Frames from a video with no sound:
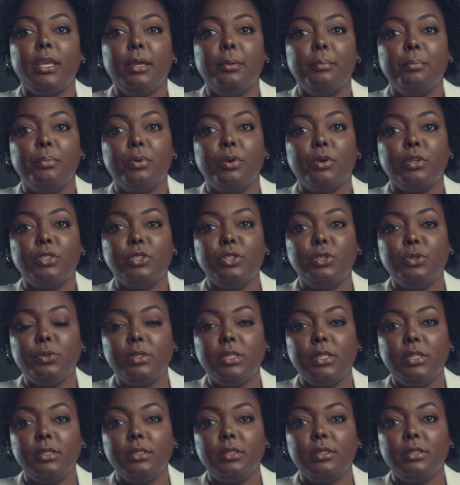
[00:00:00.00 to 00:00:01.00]
import
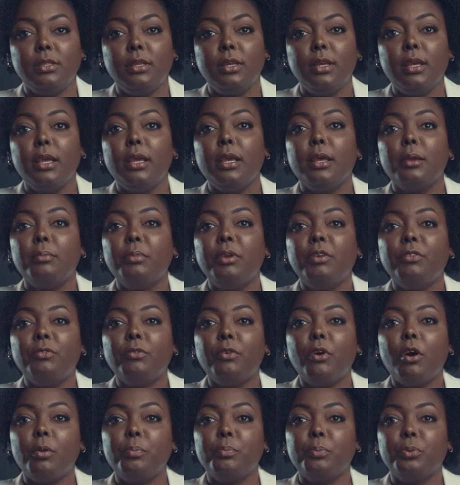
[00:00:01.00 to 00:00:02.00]
duties.
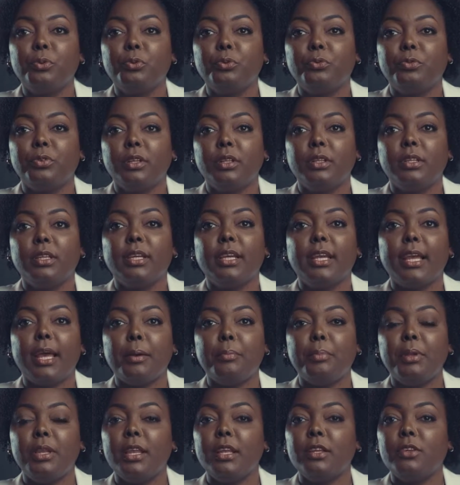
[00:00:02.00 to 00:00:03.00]
Before approval, the
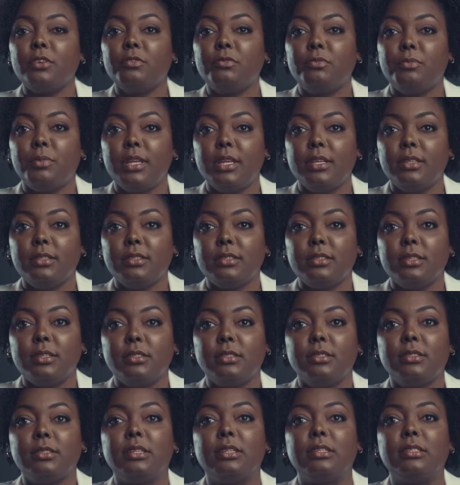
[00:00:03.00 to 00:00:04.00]
Cabinet of
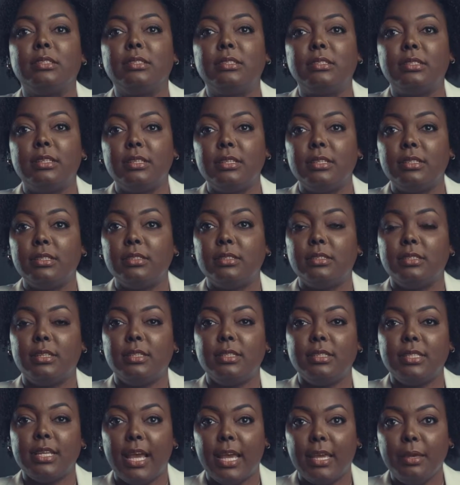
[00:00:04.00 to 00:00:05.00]
Ministers considers the
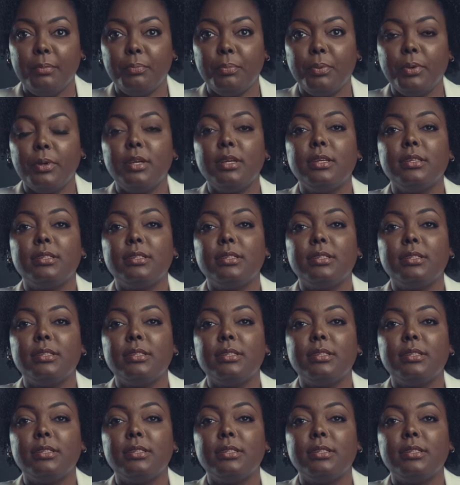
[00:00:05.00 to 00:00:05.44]
type,